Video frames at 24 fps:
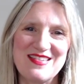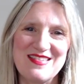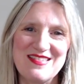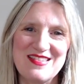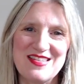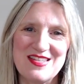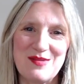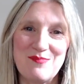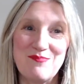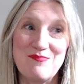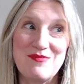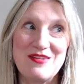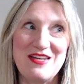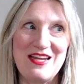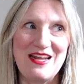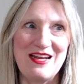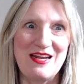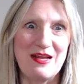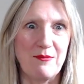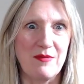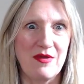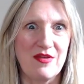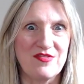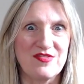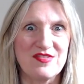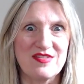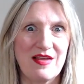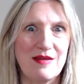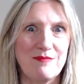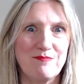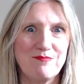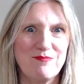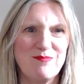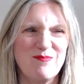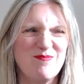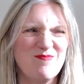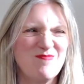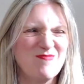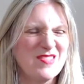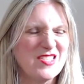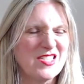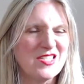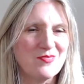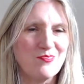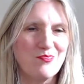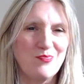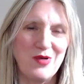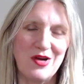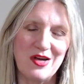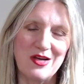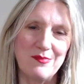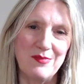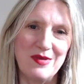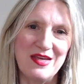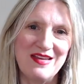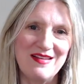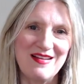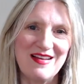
some knitting myths that just bug me.